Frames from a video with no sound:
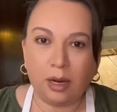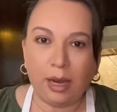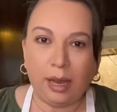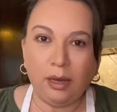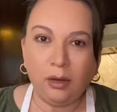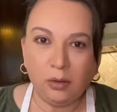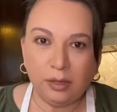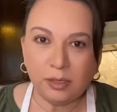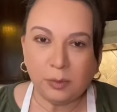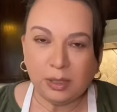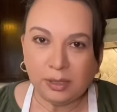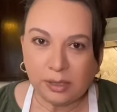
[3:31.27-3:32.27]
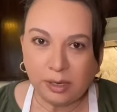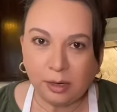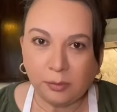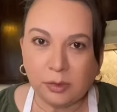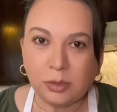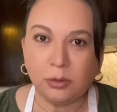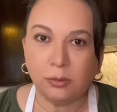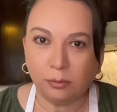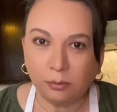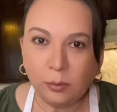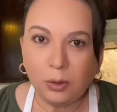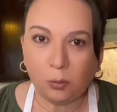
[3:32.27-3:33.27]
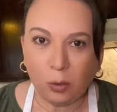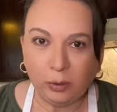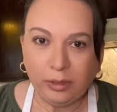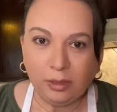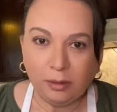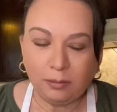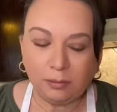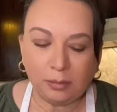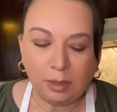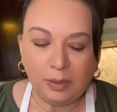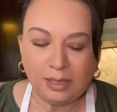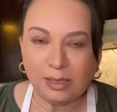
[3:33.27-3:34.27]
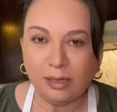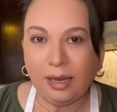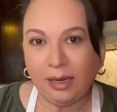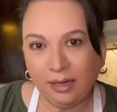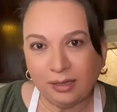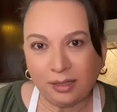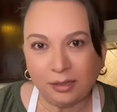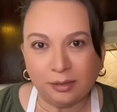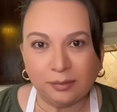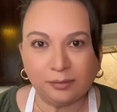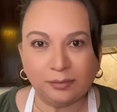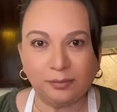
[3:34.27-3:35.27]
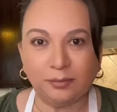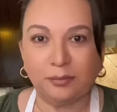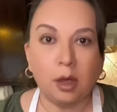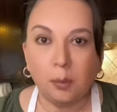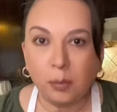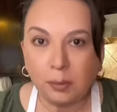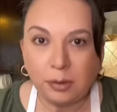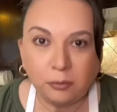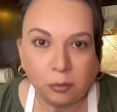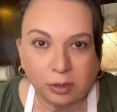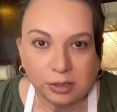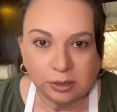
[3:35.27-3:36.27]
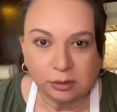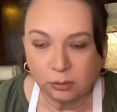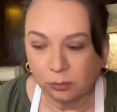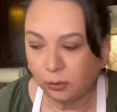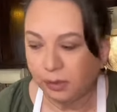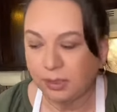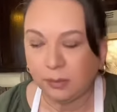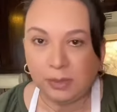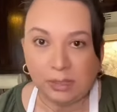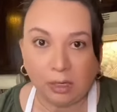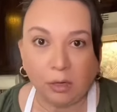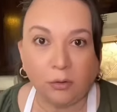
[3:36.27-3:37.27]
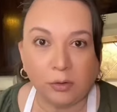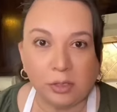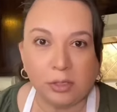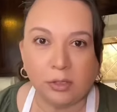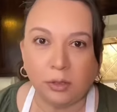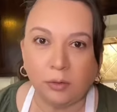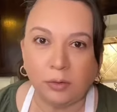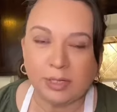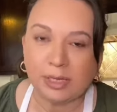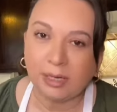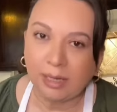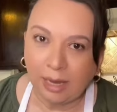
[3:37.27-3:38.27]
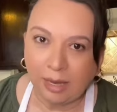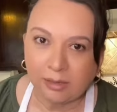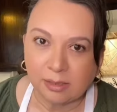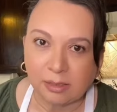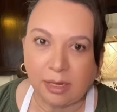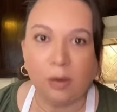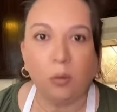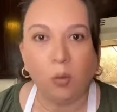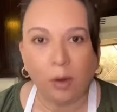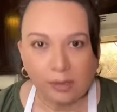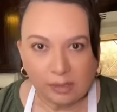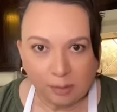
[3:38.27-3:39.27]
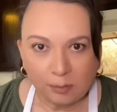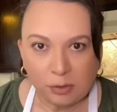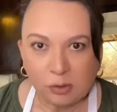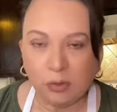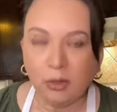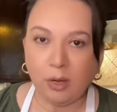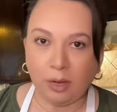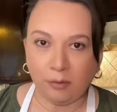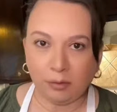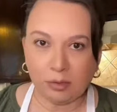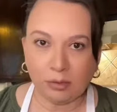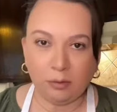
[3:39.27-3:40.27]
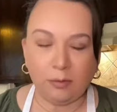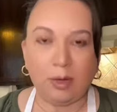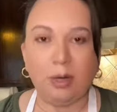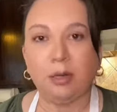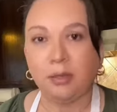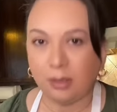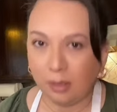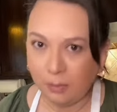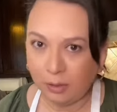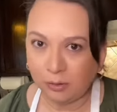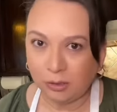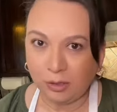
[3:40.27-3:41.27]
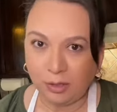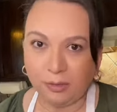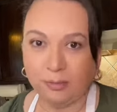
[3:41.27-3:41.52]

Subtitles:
I do this because it helps when rolling them. It makes it a lot easier. But before I start to roll these, I'm going to take you over to the stove because I get asked a lot, what temperature do you have your stove on? So let me go show you.